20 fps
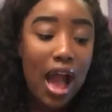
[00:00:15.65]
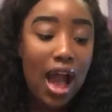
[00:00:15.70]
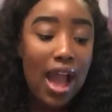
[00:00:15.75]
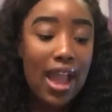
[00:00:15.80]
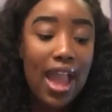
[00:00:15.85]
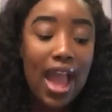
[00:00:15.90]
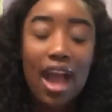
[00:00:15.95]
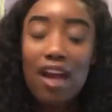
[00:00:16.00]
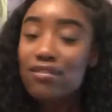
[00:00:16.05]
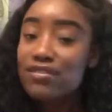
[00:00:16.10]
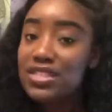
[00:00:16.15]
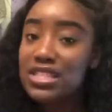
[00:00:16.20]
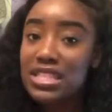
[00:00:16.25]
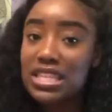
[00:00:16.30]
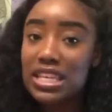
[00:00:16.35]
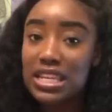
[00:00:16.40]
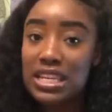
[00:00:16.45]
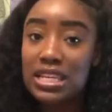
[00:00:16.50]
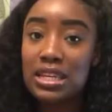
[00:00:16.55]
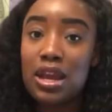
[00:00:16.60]
I have
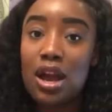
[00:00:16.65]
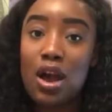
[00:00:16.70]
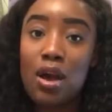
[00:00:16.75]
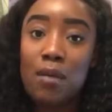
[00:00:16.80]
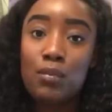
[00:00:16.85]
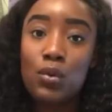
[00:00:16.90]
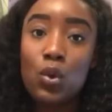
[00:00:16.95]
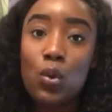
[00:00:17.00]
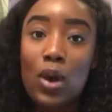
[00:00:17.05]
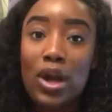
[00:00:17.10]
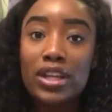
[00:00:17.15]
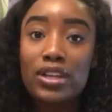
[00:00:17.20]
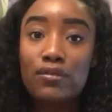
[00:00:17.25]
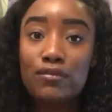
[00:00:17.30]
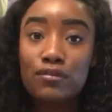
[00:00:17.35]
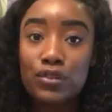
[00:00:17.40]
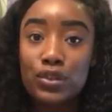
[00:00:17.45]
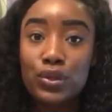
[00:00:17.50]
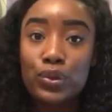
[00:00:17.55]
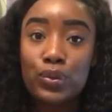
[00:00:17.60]
seen um, quite a
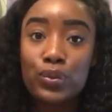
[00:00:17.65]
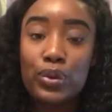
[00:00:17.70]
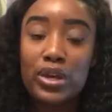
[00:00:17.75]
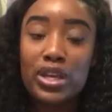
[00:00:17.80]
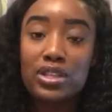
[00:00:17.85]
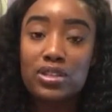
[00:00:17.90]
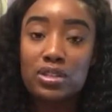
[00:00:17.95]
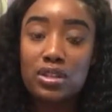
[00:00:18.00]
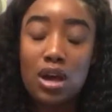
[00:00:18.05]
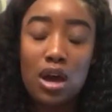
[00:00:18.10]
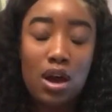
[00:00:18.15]
few, in,